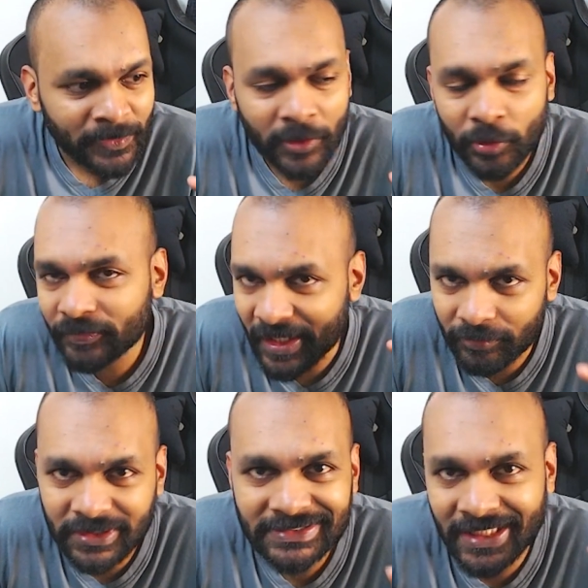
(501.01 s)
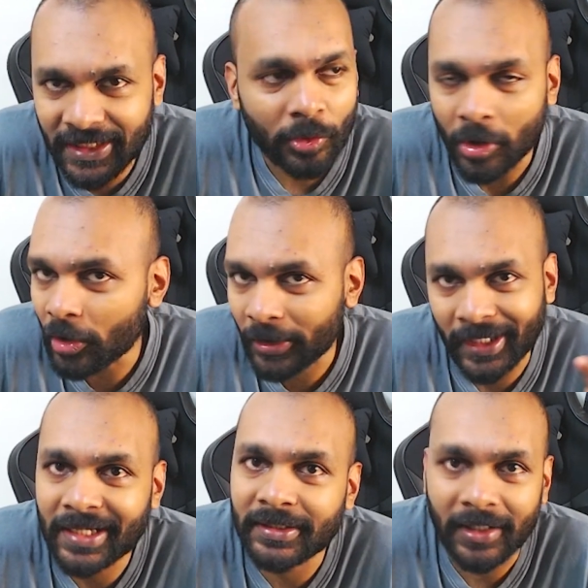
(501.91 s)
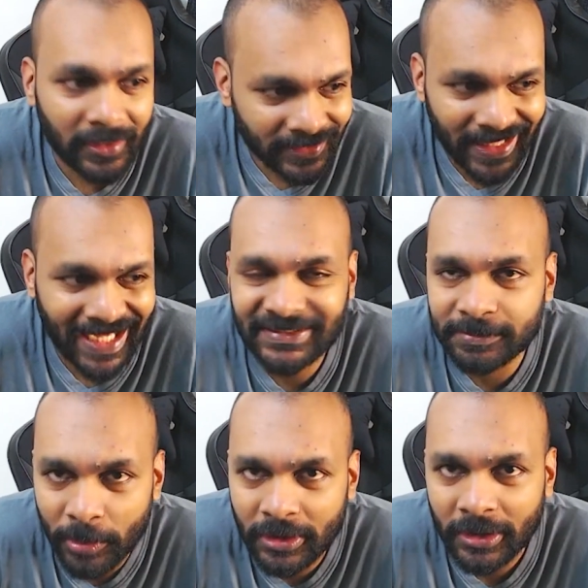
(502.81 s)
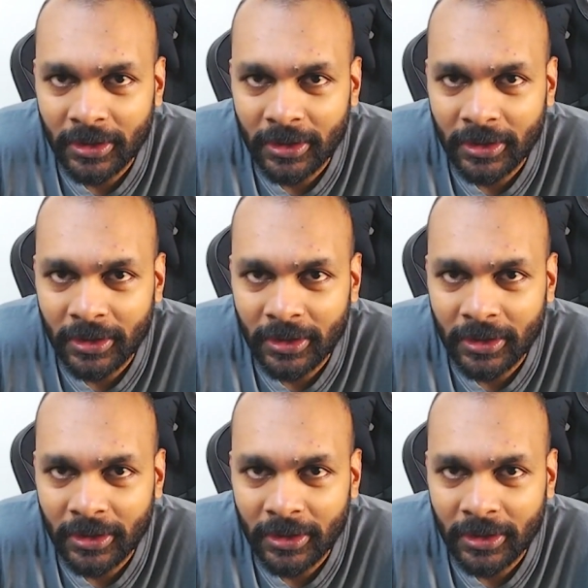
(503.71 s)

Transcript: who've never seen or read a textbook